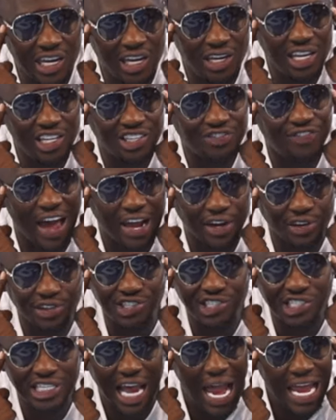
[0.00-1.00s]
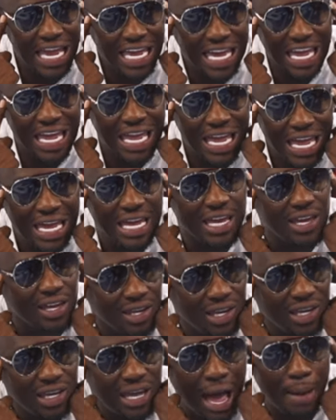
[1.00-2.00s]
in these fighters' psyche.
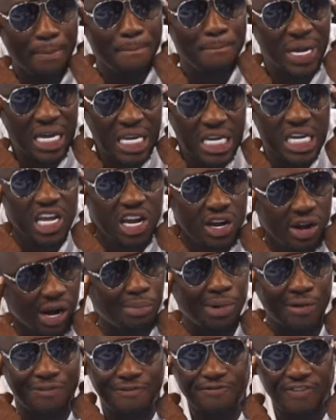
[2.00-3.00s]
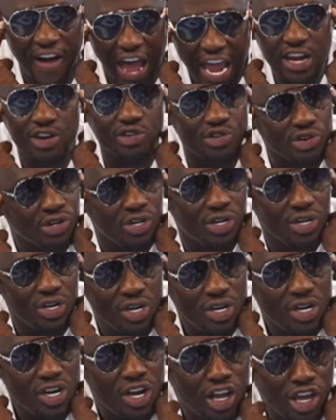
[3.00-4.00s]
I've been there. I'm a fighter. Yeah.
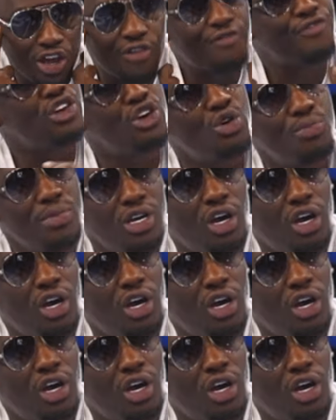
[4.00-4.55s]
You feel me?